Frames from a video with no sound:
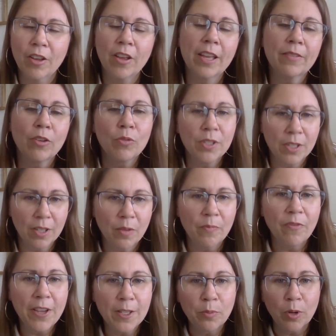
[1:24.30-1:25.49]
it goes to the
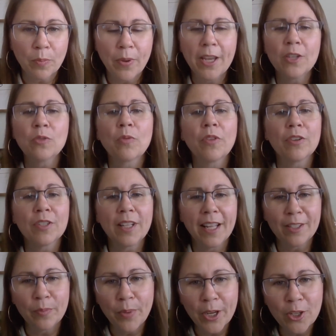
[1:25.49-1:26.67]
Facebook page where there's
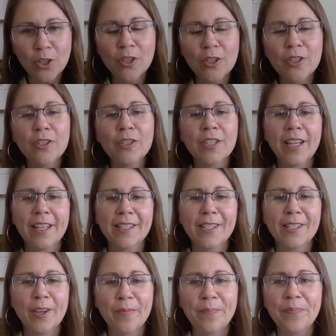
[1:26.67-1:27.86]
lots of pictures and
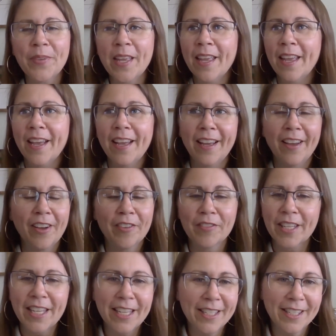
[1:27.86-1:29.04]
some of the
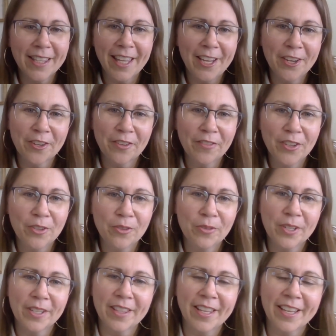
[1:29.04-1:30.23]
kids that they
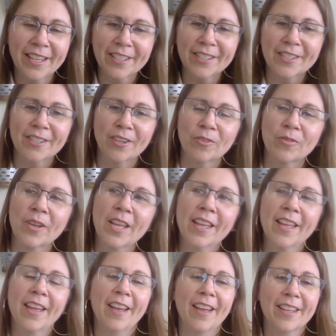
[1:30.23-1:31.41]
interviewed and things. So
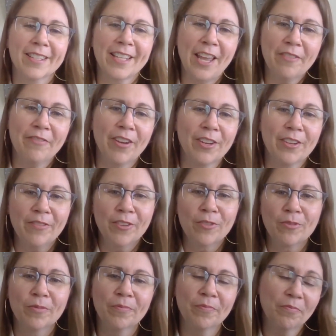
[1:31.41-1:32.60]
it's kind of fun if
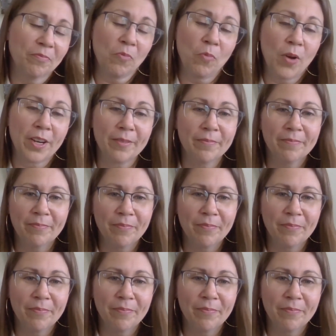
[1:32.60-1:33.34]
you want to